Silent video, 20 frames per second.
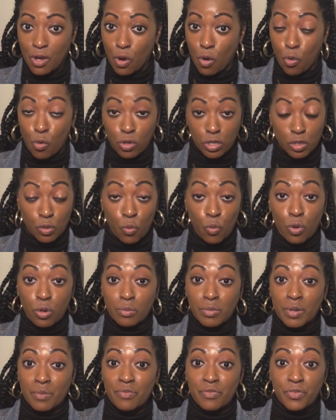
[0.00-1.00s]
or to warm
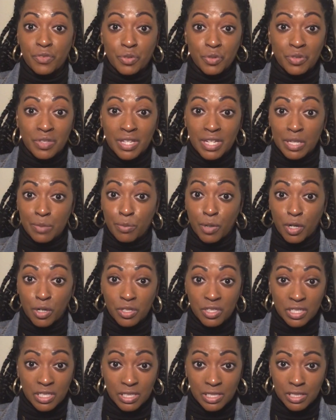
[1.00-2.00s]
up food that he
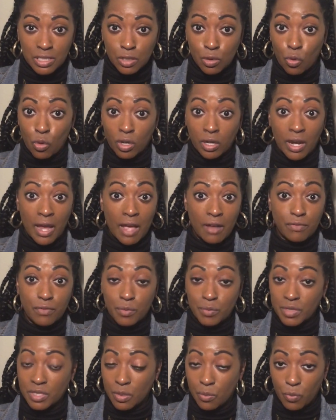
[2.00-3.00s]
purchased or got from
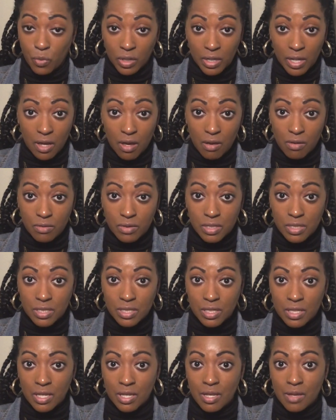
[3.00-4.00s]
someone else,
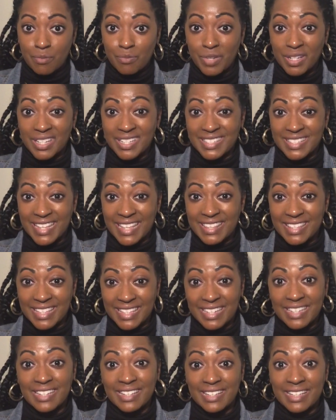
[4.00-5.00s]
because at the
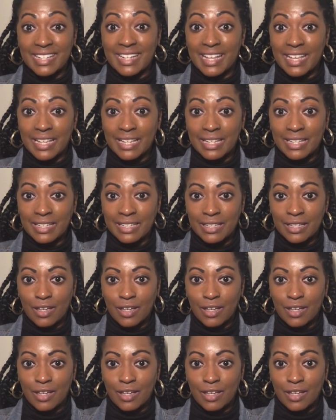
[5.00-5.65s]
end of the day,